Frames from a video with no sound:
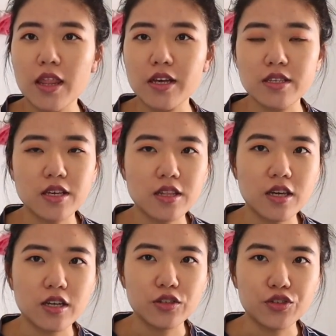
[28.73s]
they said
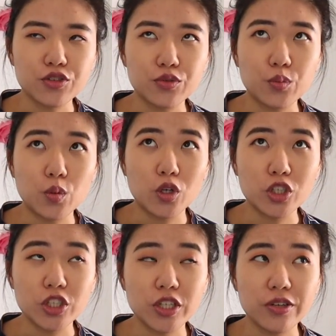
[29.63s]
that you shouldn't
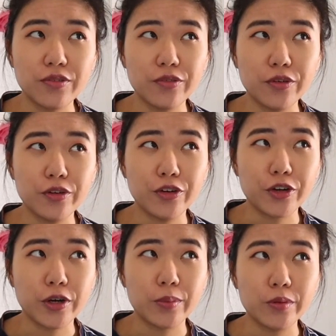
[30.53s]
wash it for
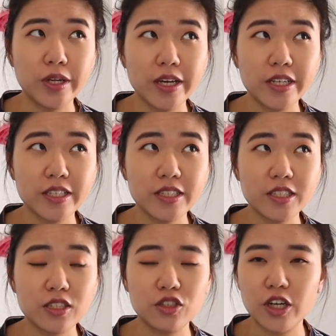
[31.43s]
a couple
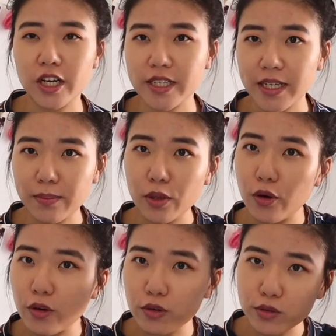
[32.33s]
days. Try and keep the
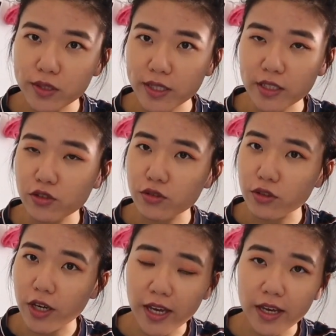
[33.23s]
oils in
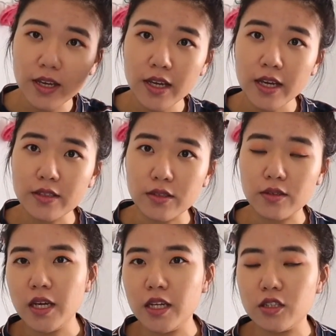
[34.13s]
your hair so
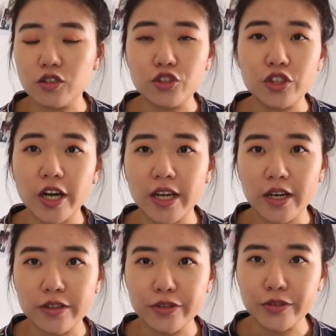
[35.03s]
it doesn't dry
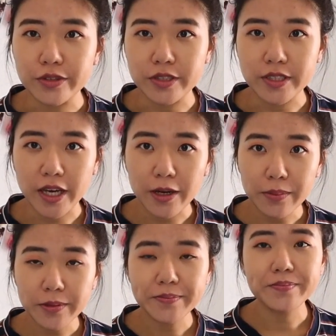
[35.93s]
out your
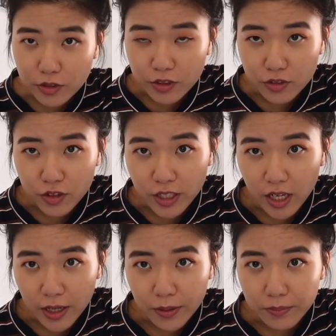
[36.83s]
scalp. So it's really
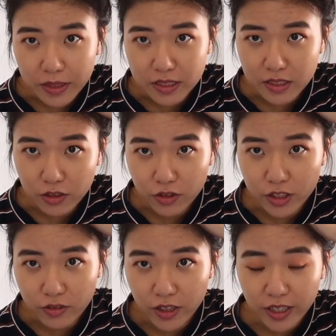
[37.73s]
like messy and
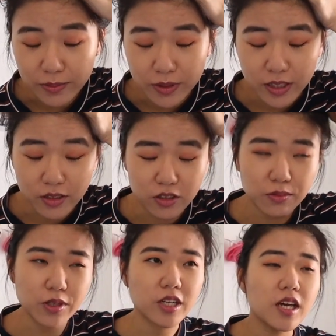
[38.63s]
greasy right now, but that's not the
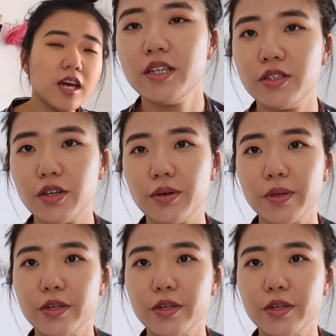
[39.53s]
point. So I'll be